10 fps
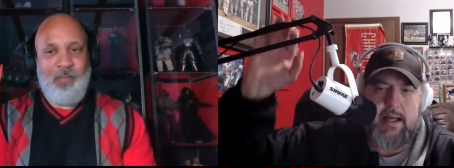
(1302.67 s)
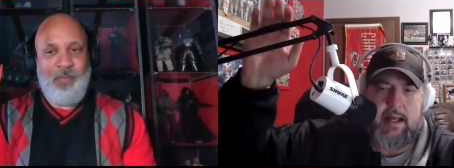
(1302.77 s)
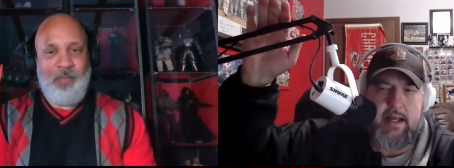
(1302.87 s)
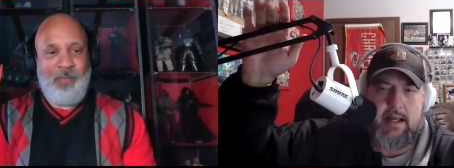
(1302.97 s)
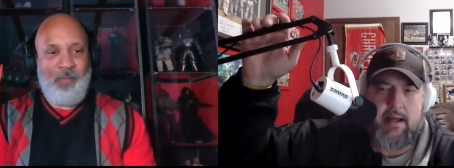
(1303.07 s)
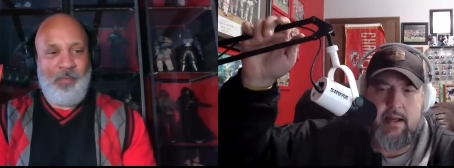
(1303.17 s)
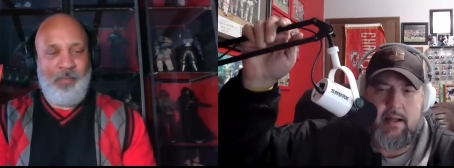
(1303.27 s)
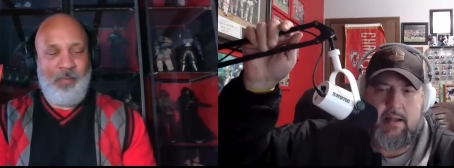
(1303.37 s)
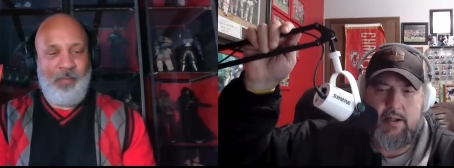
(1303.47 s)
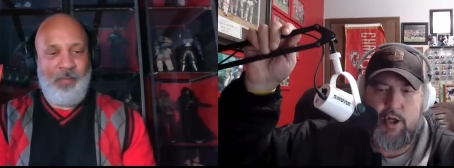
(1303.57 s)
Speaker 1: uh
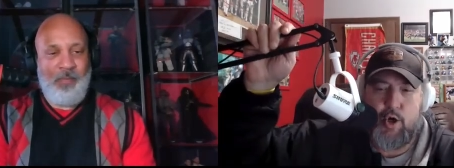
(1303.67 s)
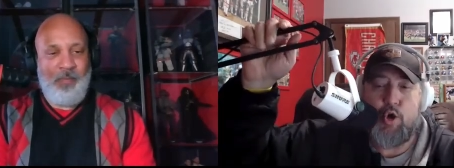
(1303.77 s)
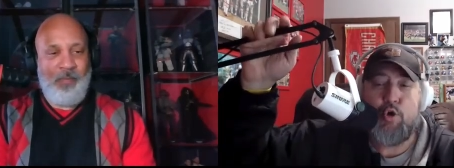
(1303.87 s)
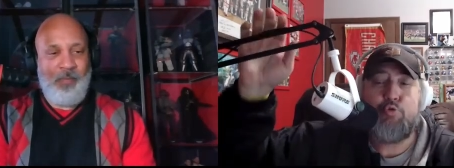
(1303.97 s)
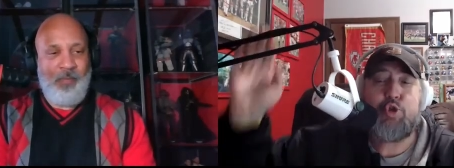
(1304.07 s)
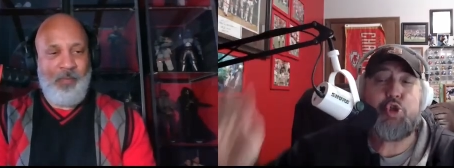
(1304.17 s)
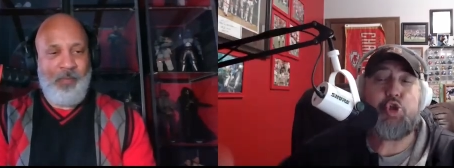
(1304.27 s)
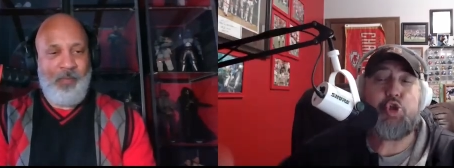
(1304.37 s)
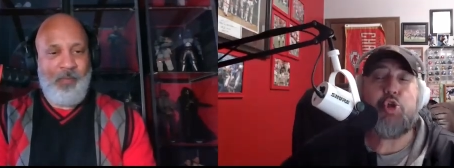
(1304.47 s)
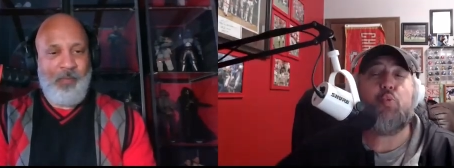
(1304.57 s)
you know who
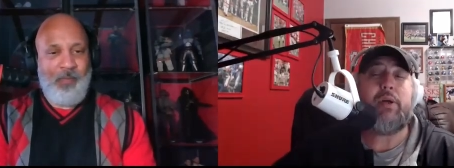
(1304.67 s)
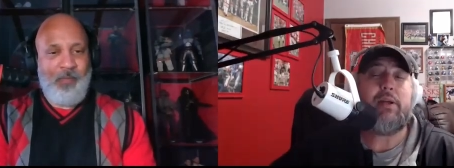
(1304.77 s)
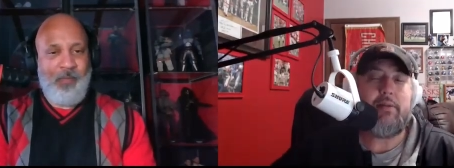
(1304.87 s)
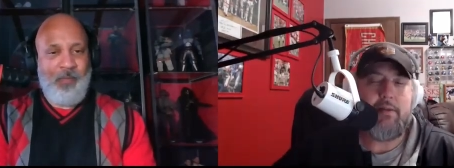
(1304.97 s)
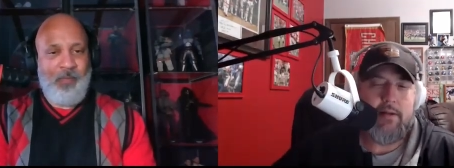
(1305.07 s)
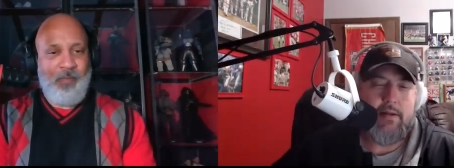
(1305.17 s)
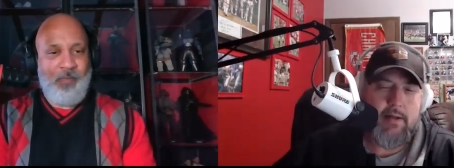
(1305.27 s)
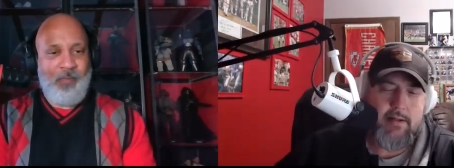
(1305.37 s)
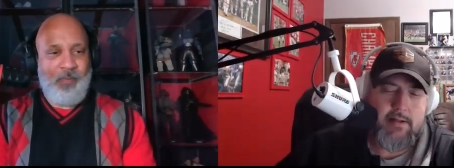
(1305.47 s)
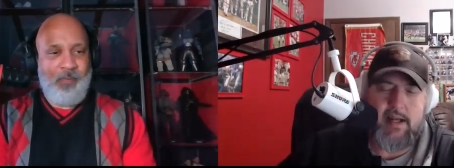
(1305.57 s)
should win?
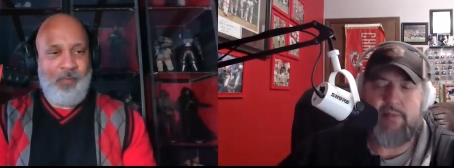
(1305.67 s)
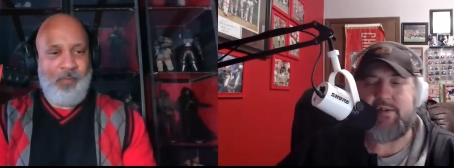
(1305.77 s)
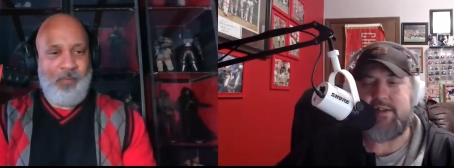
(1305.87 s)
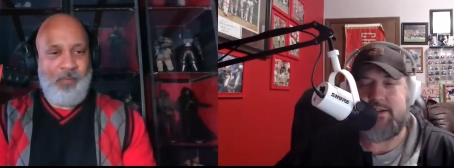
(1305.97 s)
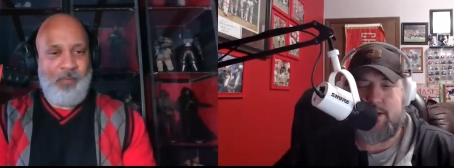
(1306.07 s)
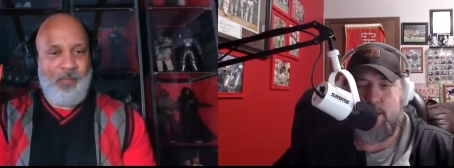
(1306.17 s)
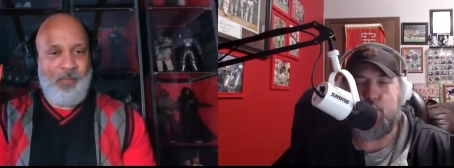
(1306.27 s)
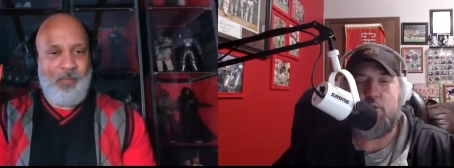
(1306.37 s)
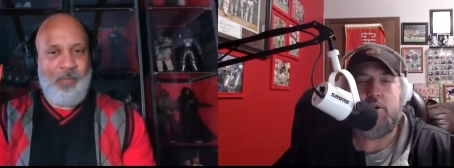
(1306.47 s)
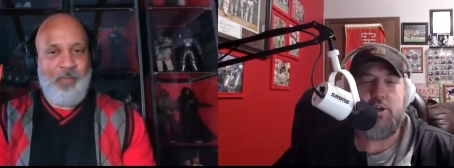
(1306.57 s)
San
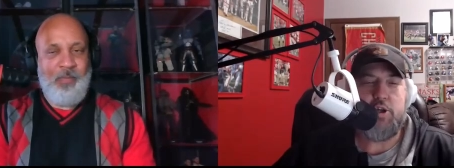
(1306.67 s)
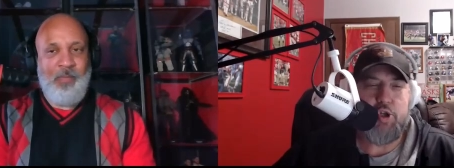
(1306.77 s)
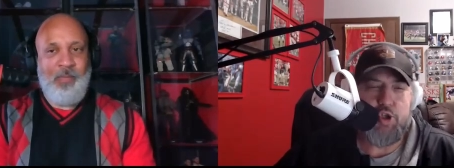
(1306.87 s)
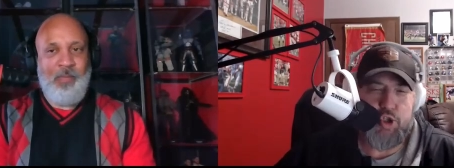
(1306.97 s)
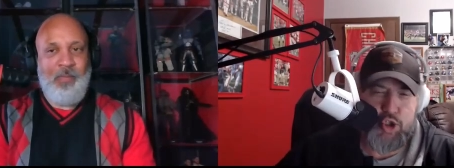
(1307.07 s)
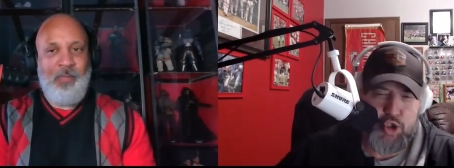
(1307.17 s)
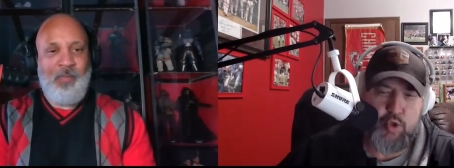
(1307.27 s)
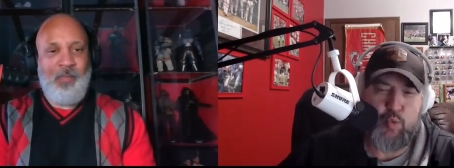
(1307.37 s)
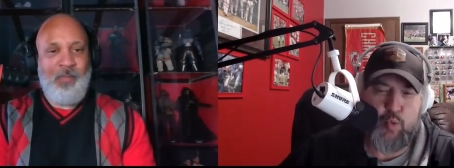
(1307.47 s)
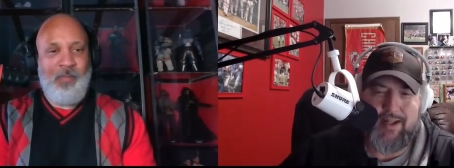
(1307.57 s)
Francisco
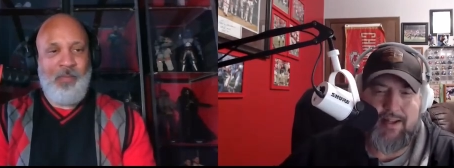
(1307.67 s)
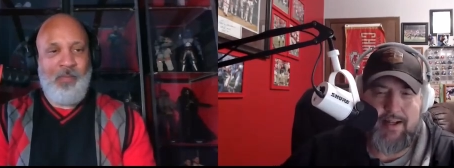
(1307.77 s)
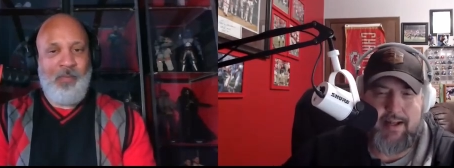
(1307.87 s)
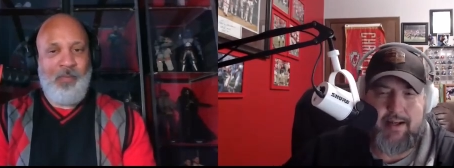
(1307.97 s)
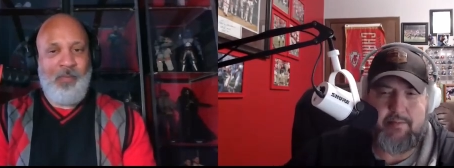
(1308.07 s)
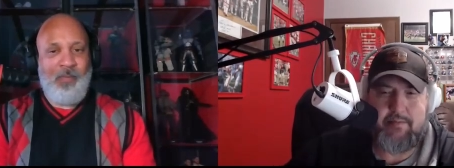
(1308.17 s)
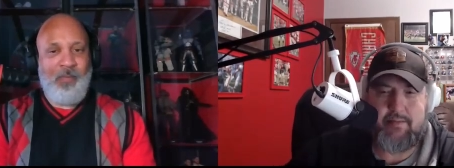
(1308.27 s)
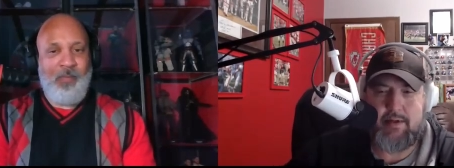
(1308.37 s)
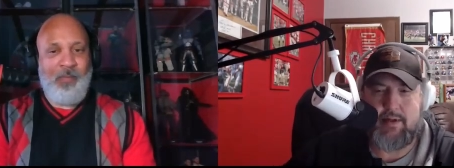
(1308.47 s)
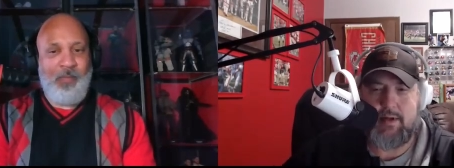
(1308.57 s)
should win the game.
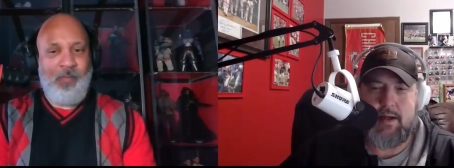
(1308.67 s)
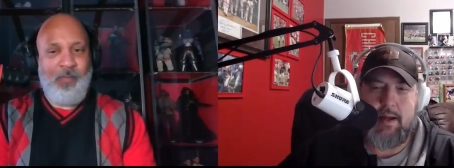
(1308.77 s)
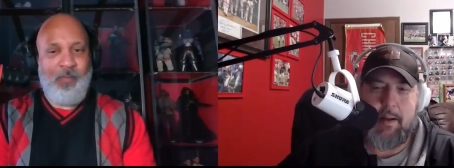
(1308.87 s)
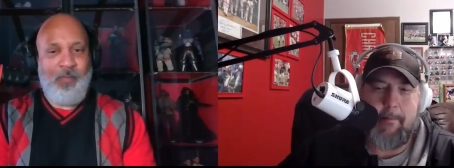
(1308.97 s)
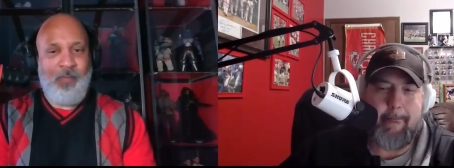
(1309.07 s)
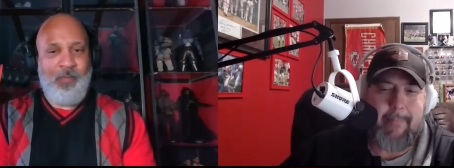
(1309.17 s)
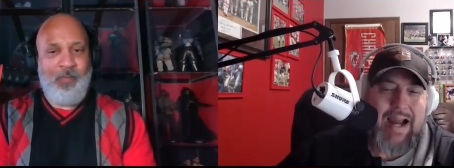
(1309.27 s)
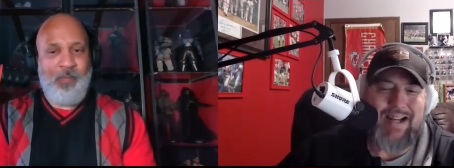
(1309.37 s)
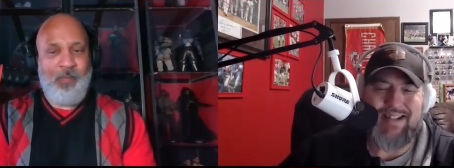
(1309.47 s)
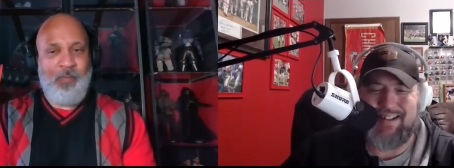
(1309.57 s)

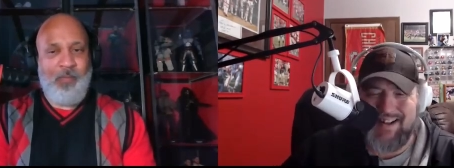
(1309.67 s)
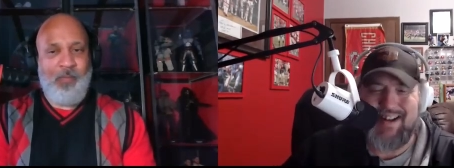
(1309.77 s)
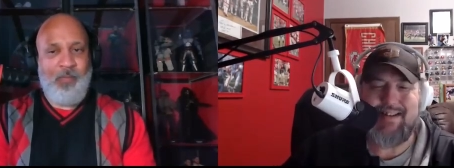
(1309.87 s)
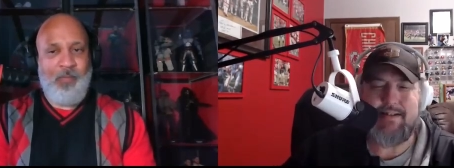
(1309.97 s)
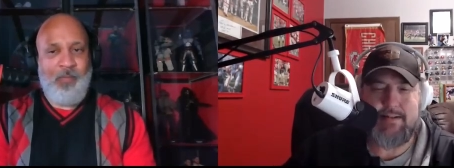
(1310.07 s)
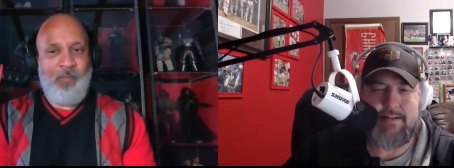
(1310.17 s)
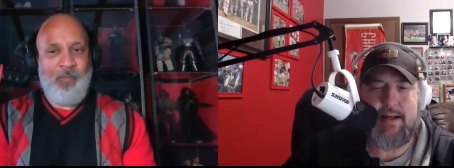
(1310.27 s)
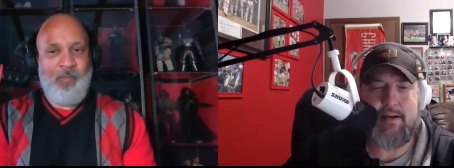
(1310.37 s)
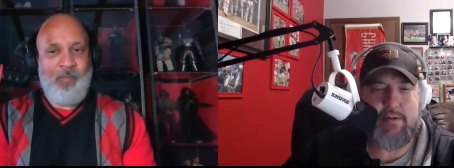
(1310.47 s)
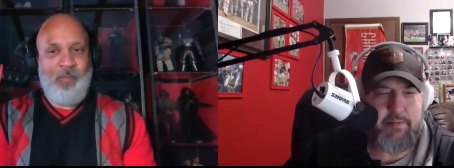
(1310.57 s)
My gut
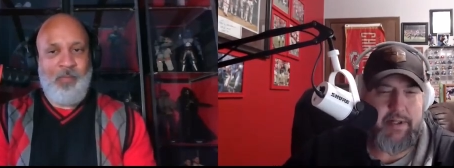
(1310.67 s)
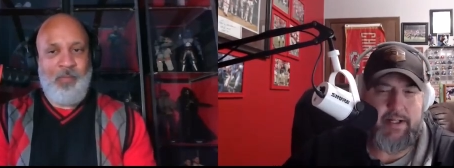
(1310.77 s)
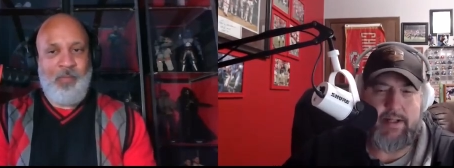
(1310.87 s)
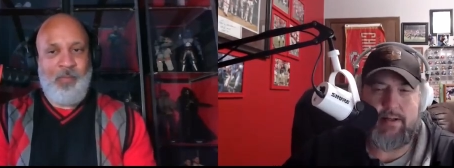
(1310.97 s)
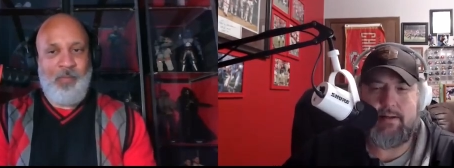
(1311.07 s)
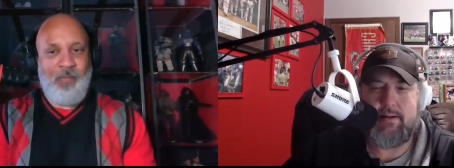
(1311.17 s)
tells me